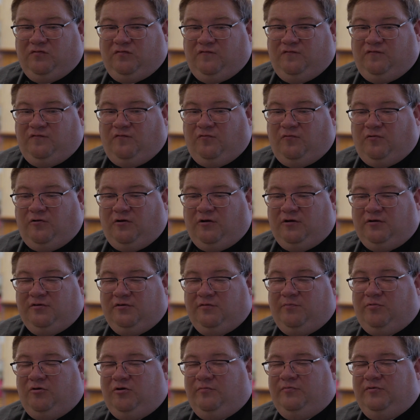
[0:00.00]
for
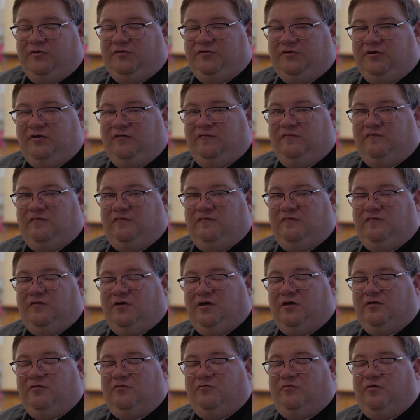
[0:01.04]
the purpose of
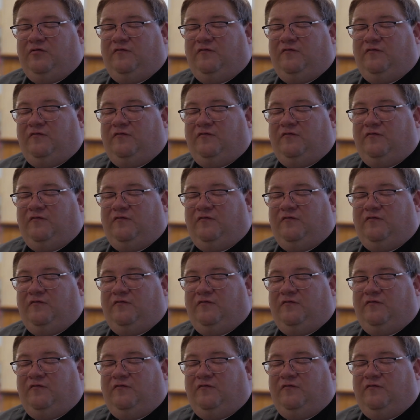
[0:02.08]
the